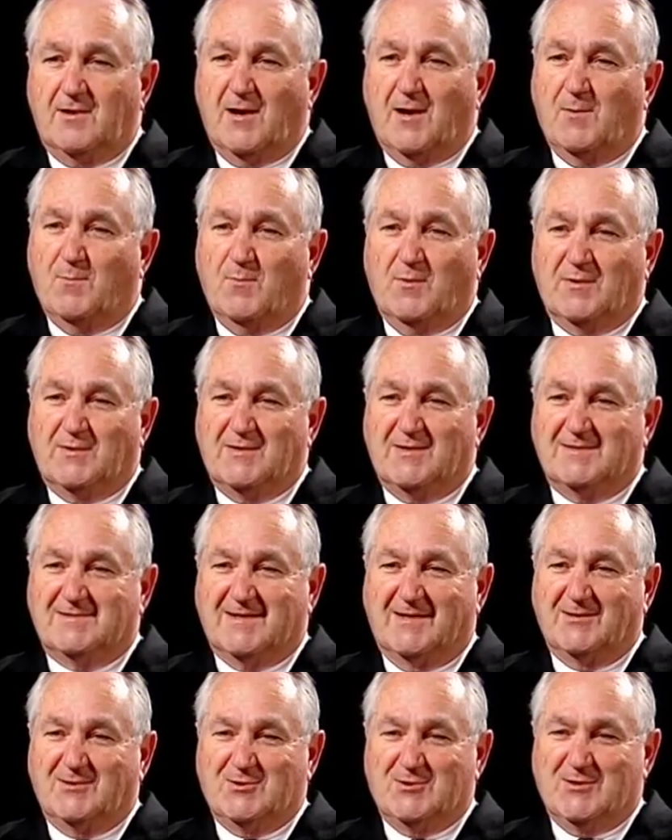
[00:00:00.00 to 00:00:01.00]
come with
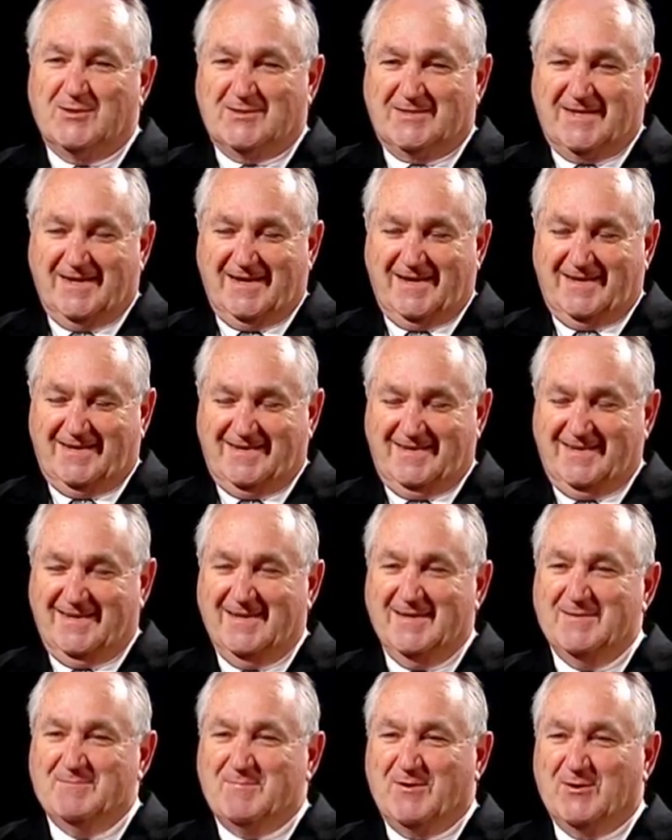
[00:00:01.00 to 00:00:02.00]
such distinct
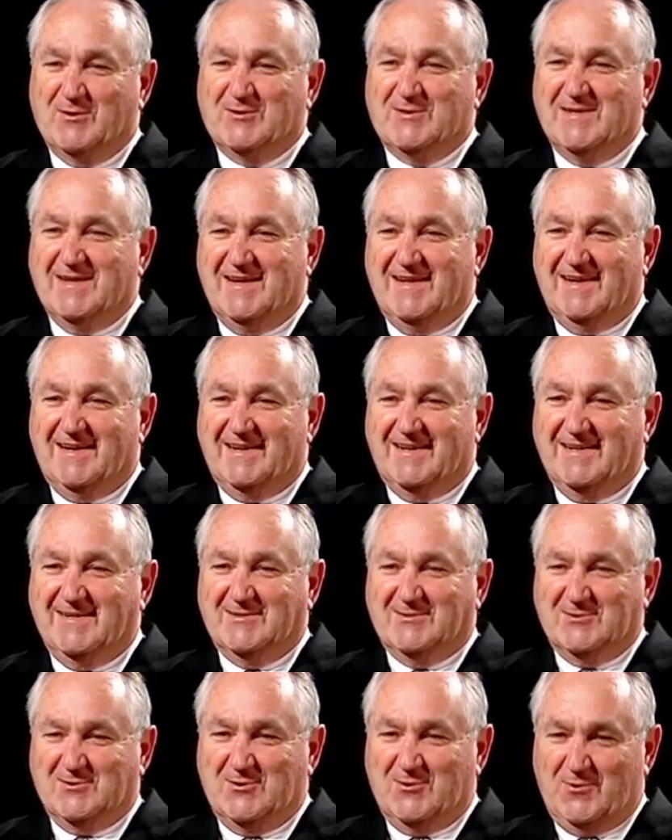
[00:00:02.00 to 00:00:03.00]

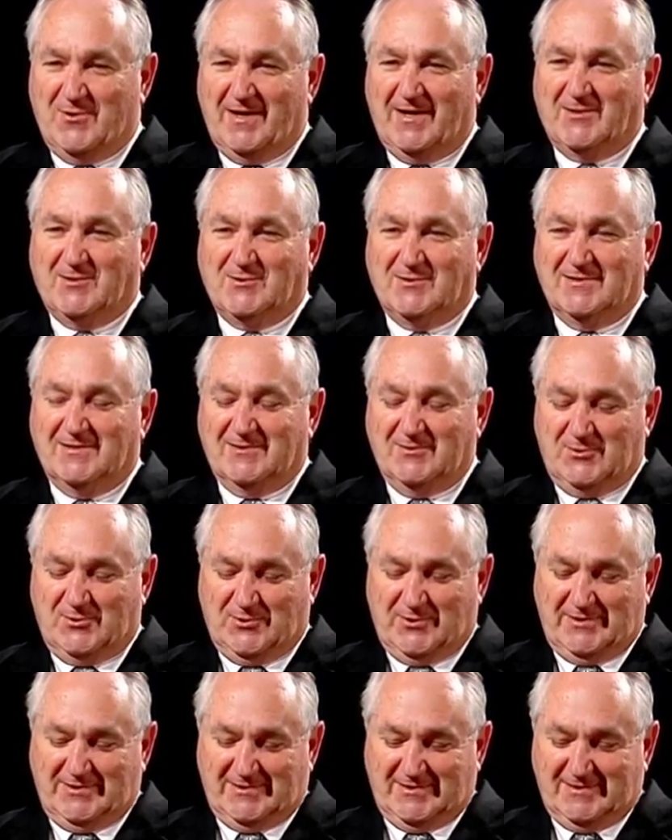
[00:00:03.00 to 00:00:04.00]
personalities and direction and
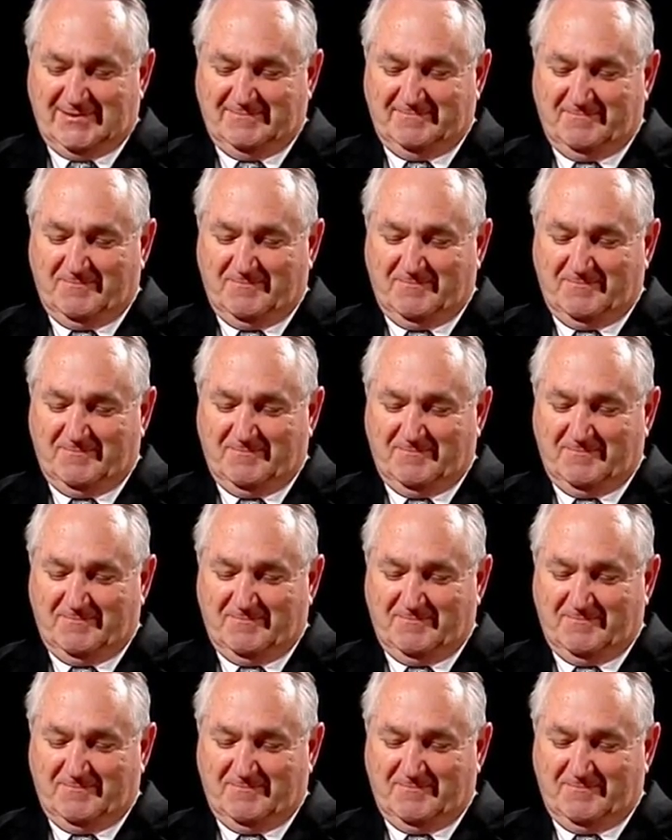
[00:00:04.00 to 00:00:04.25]
choices.